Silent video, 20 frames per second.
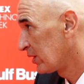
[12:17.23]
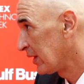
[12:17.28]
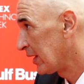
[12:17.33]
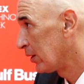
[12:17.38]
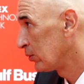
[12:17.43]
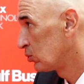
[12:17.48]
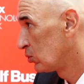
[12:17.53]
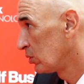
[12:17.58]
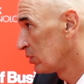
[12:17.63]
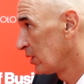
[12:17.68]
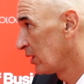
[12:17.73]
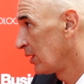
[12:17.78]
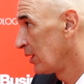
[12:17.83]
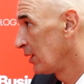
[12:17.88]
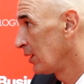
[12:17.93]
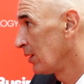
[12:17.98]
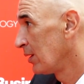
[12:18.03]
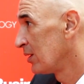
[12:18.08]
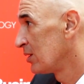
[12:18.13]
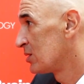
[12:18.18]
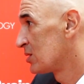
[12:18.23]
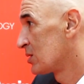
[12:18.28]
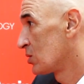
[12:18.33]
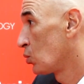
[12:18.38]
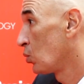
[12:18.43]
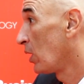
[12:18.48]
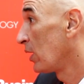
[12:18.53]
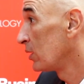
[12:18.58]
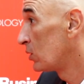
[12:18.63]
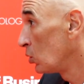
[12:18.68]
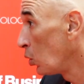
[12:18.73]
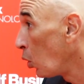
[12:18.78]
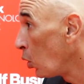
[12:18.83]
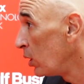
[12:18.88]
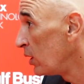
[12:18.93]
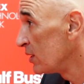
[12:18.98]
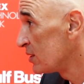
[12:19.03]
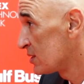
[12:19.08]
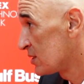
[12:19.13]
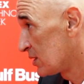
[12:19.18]
Cloud today, it's quite
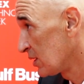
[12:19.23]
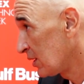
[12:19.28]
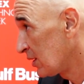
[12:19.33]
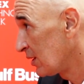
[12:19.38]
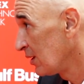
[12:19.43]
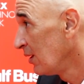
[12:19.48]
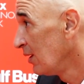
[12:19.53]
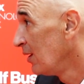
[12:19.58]
holistic